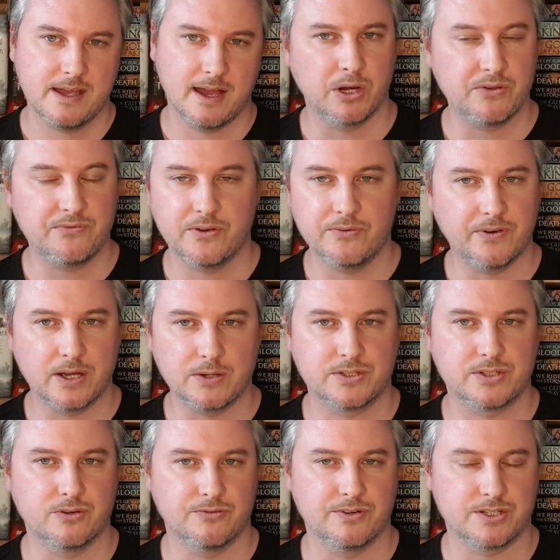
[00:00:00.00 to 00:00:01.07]
Both of those
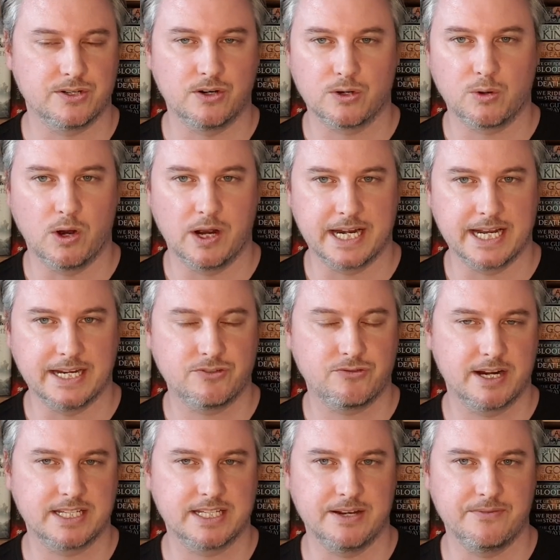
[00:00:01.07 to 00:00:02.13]
stories are quite
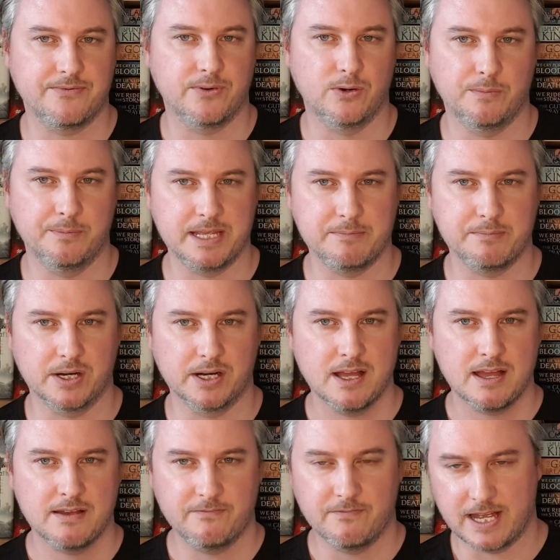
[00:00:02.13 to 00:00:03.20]
interesting for me, but
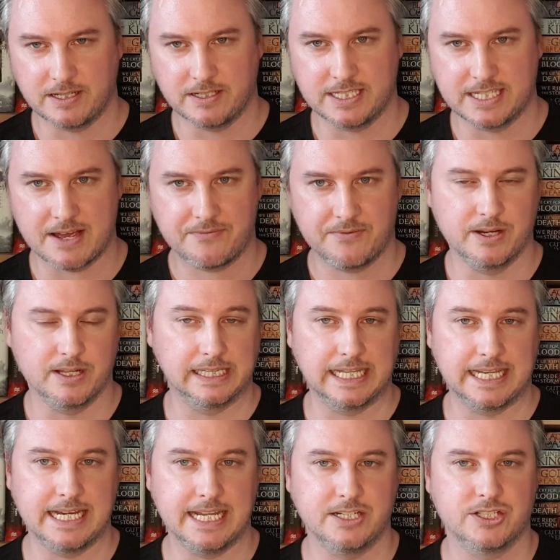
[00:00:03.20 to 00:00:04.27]
they
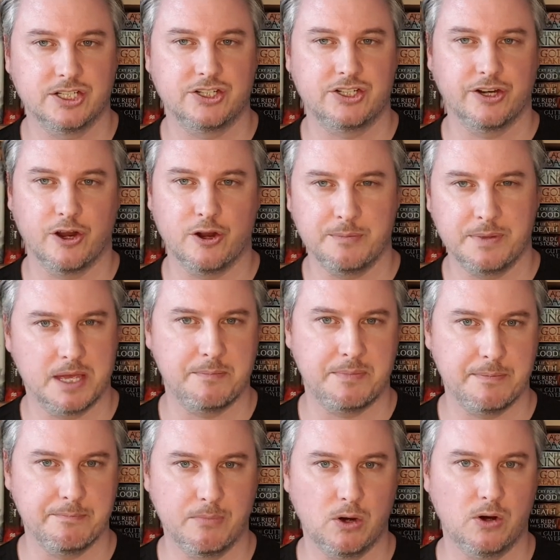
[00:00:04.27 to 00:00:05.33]
definitely need to show me a
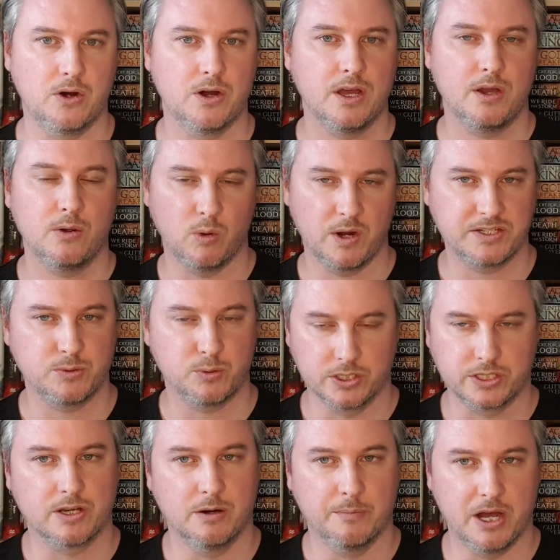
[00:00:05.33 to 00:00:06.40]
bit more, which
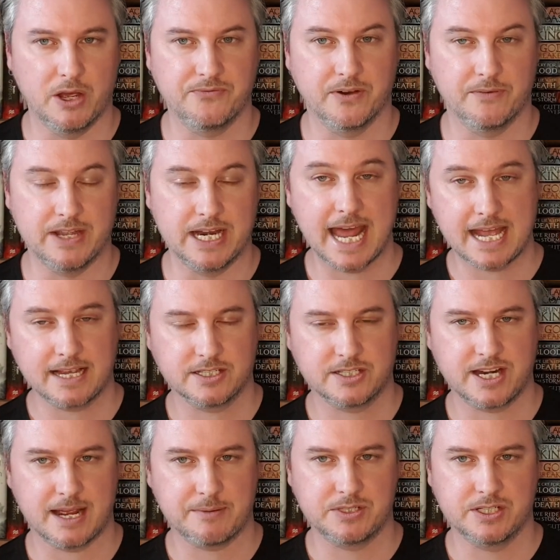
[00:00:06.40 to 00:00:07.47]
would come over the next
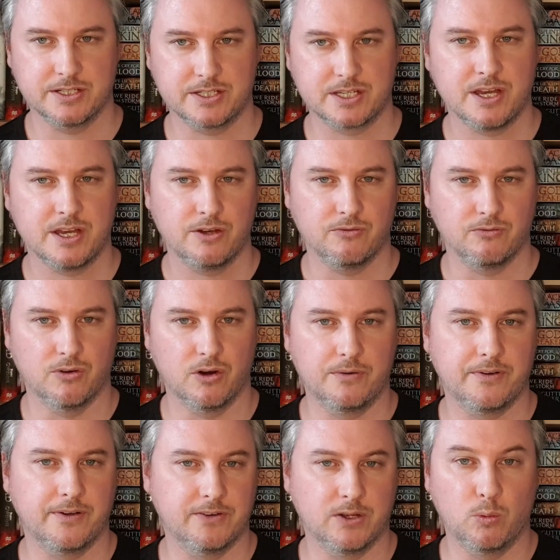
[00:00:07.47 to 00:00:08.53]
chapters
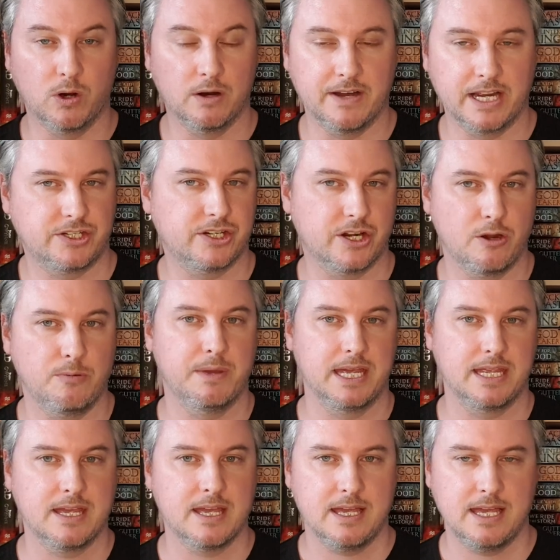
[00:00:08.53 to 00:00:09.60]
rather than what they show
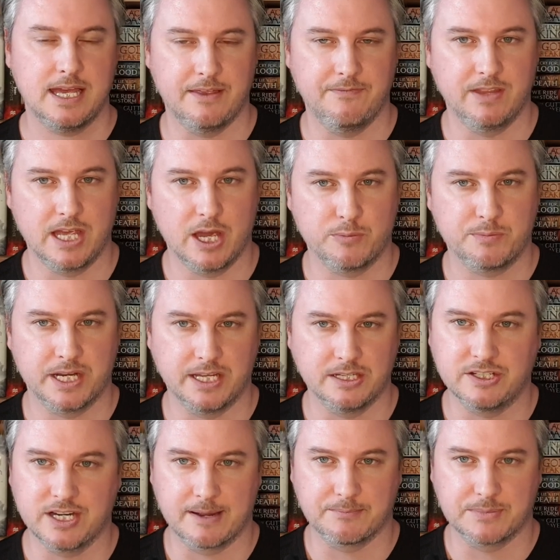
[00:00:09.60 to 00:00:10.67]
me in the opening
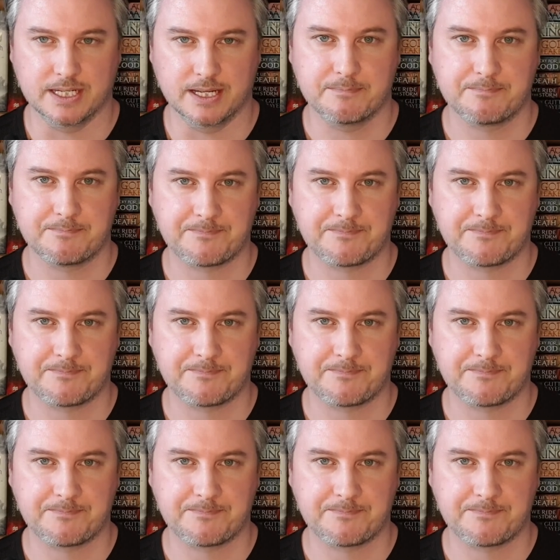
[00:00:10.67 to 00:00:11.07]
chapter.